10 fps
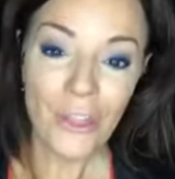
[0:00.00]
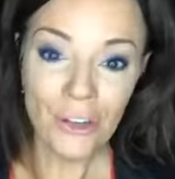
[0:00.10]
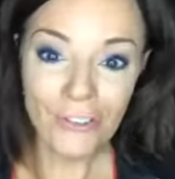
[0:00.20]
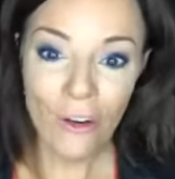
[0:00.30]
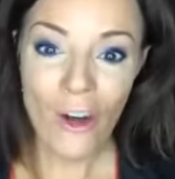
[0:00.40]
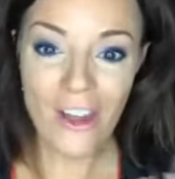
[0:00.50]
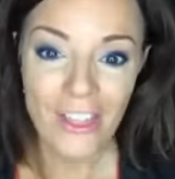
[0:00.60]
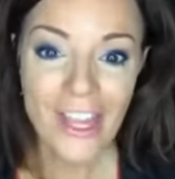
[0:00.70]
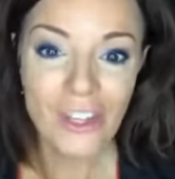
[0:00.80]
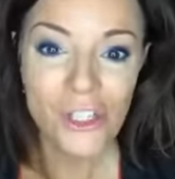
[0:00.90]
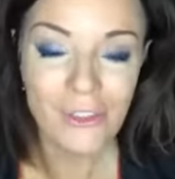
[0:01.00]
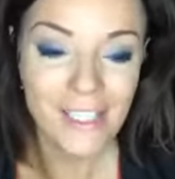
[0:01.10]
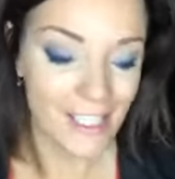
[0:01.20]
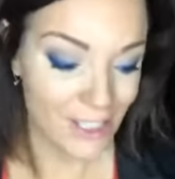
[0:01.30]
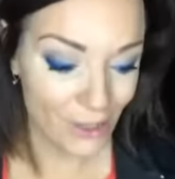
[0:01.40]
34, thank you,
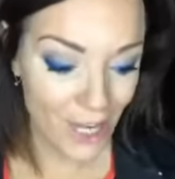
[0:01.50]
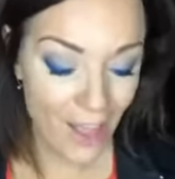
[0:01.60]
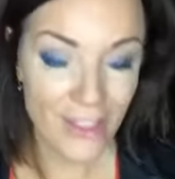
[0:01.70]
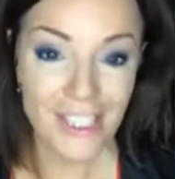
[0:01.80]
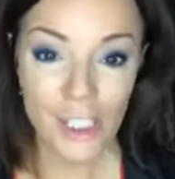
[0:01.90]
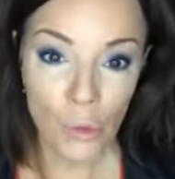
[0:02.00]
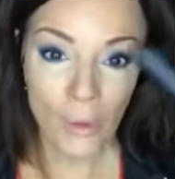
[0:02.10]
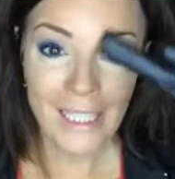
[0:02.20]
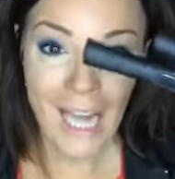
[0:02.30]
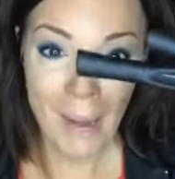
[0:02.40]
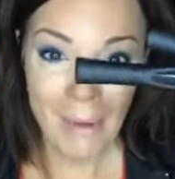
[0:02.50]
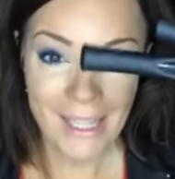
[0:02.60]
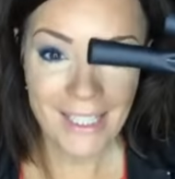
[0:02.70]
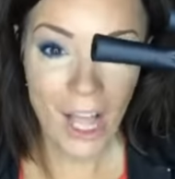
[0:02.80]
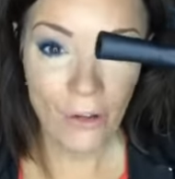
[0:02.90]
Teresa. So yeah, this is 29 by
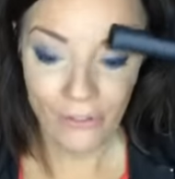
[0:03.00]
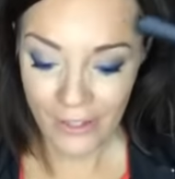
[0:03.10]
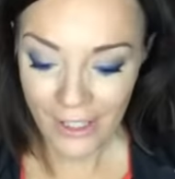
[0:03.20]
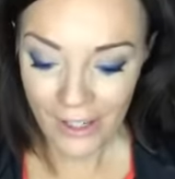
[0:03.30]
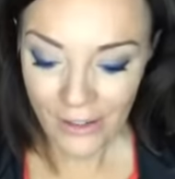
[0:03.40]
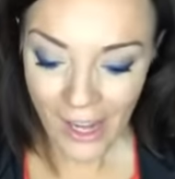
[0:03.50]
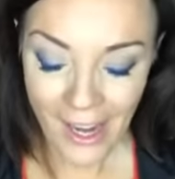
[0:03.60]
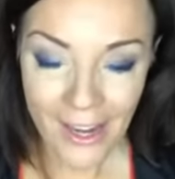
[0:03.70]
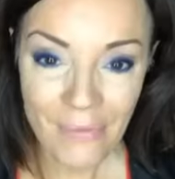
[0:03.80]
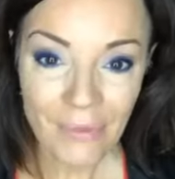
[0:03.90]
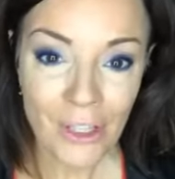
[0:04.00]
itself, okay?